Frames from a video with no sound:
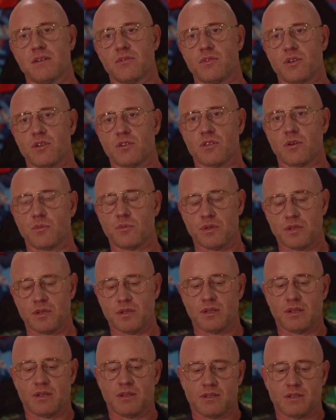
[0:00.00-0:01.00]
for
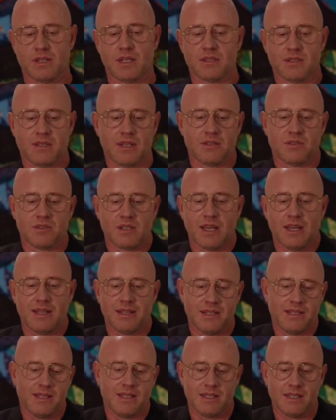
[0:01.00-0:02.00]
example, that there's
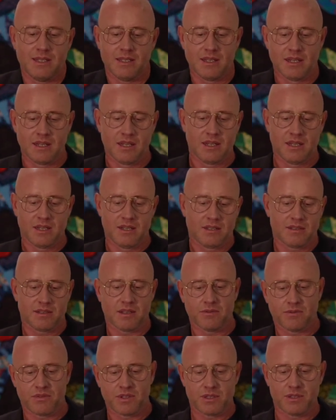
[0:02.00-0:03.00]

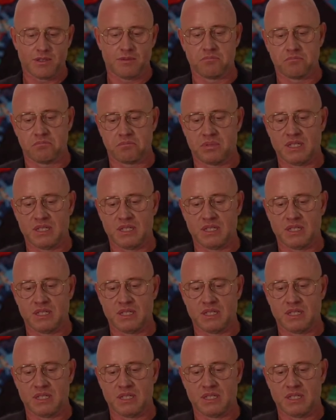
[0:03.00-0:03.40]
80-something